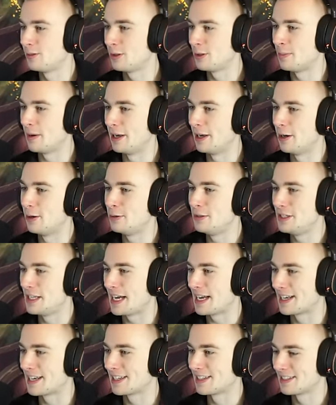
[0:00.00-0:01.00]
with my own
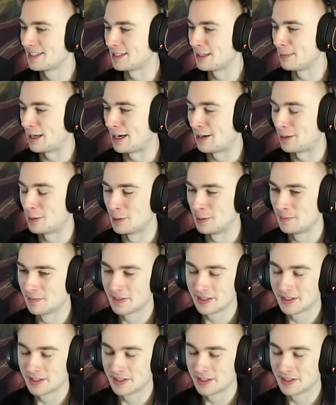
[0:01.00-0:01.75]
deck somehow.